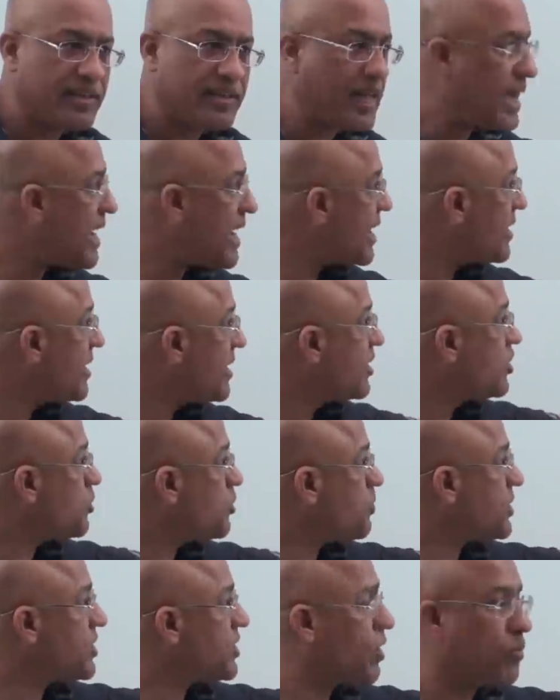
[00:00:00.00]
that
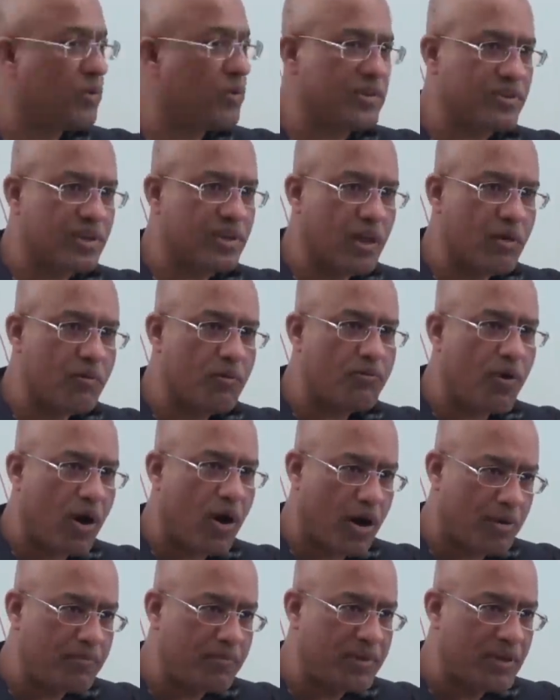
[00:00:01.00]
special vesicle are
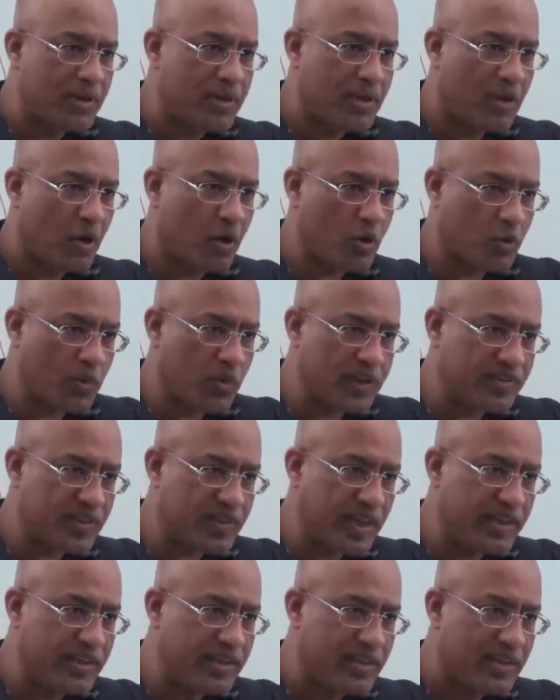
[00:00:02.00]
formed on one
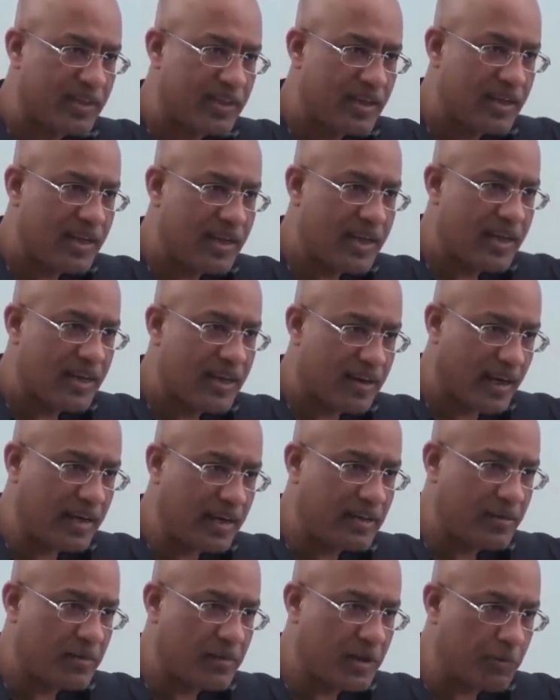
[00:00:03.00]
side,
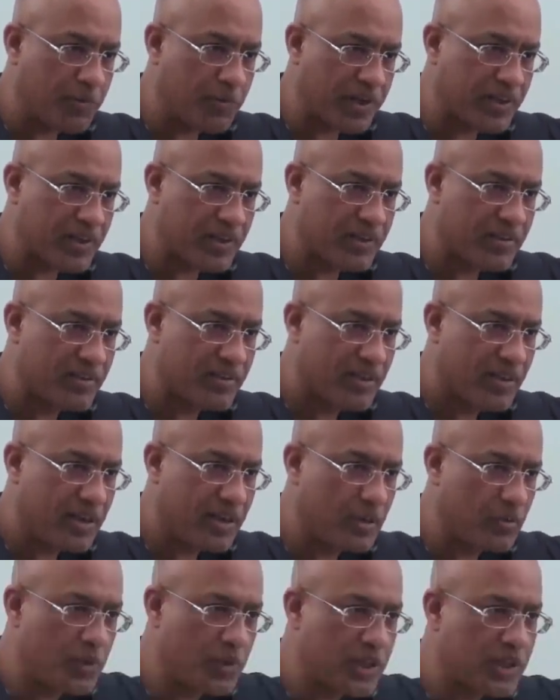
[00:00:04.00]
right, depressions
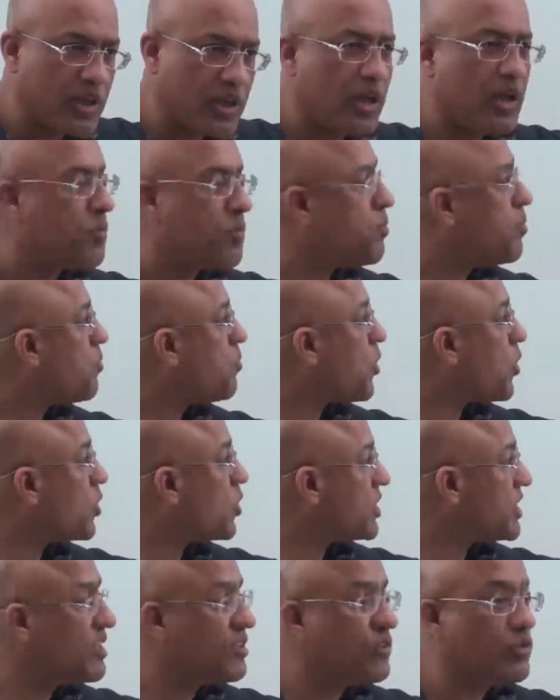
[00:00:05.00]
in which
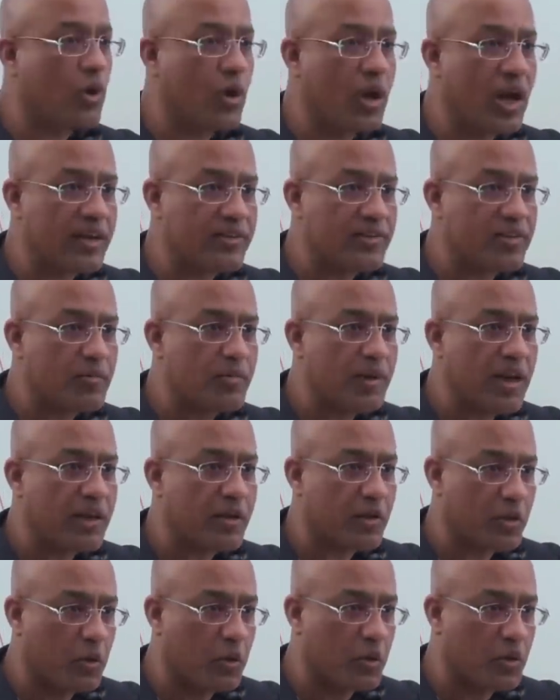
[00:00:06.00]
proteins or larger
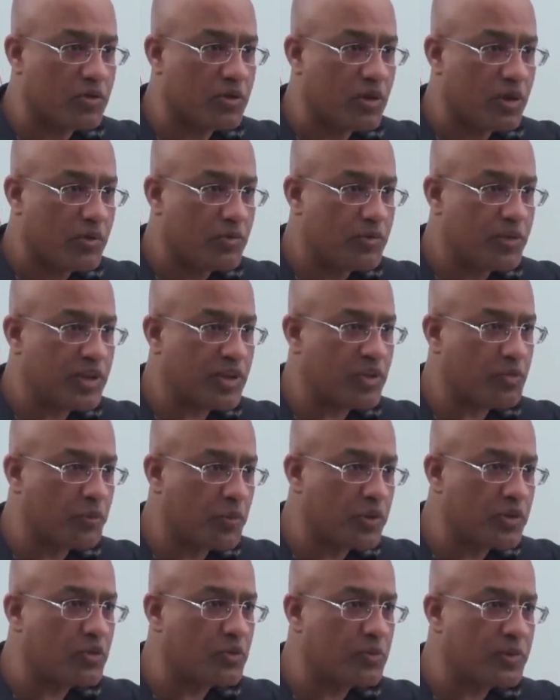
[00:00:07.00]
molecules which are
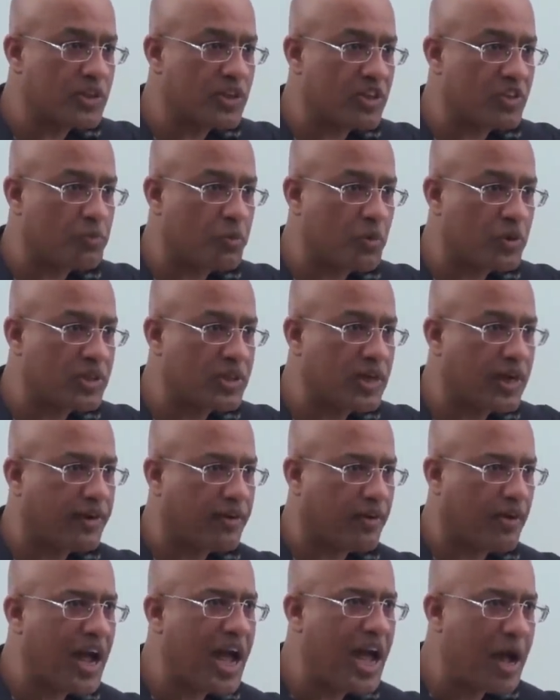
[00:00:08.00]
supposed to be transported
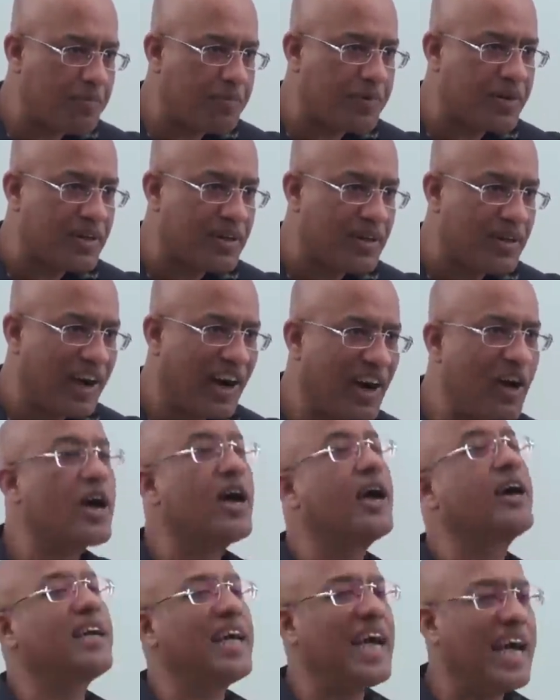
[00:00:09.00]
are trapped or
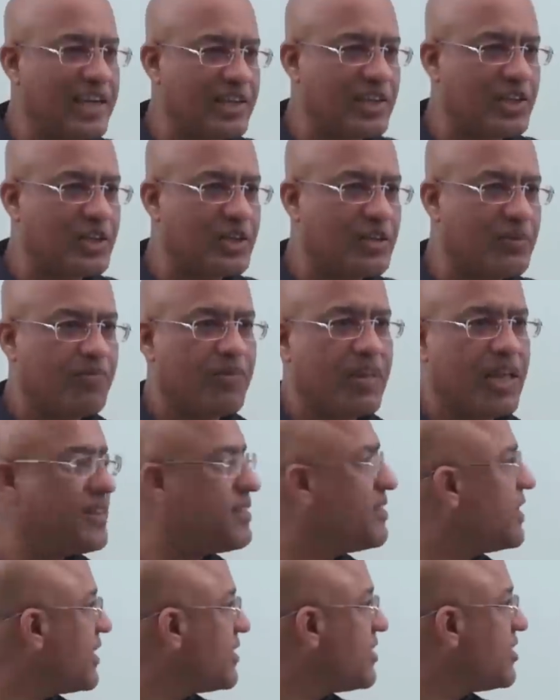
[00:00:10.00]
attached
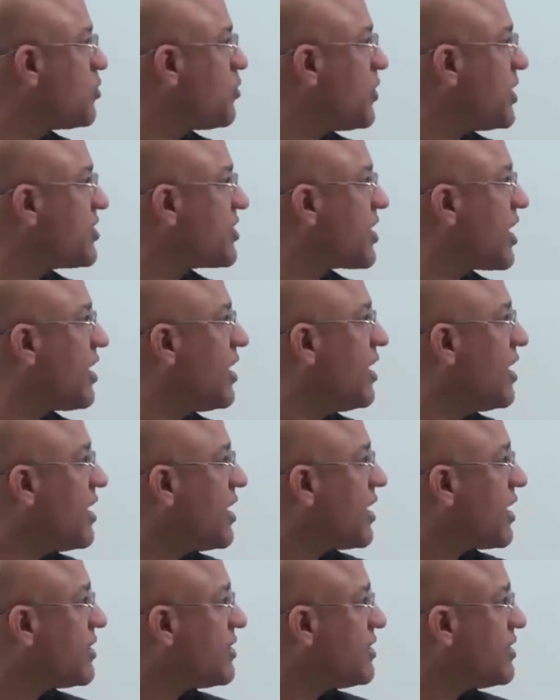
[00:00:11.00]
and then this vesicle,
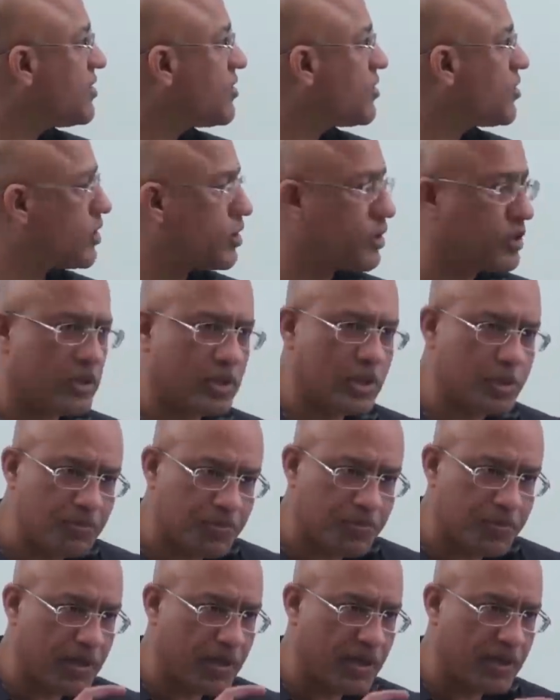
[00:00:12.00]
this
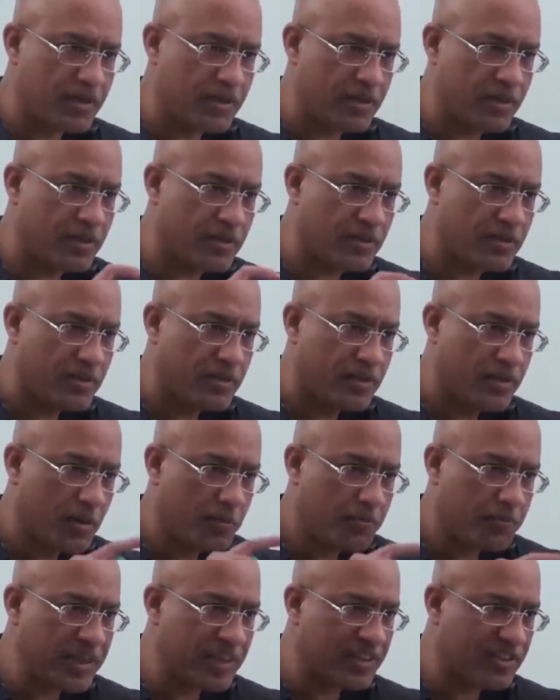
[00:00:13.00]
tip, these
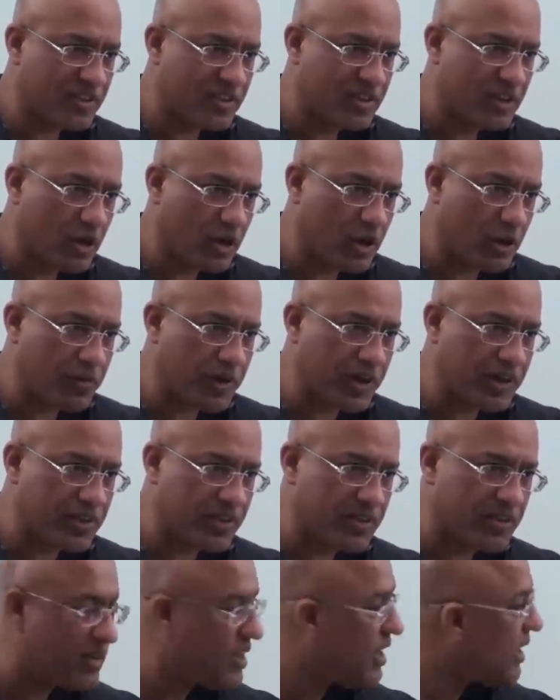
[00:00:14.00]
pits or
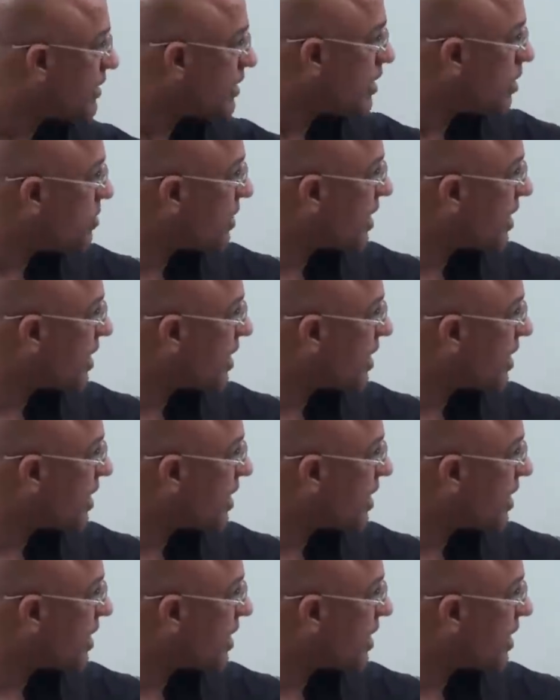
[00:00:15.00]
depressions, they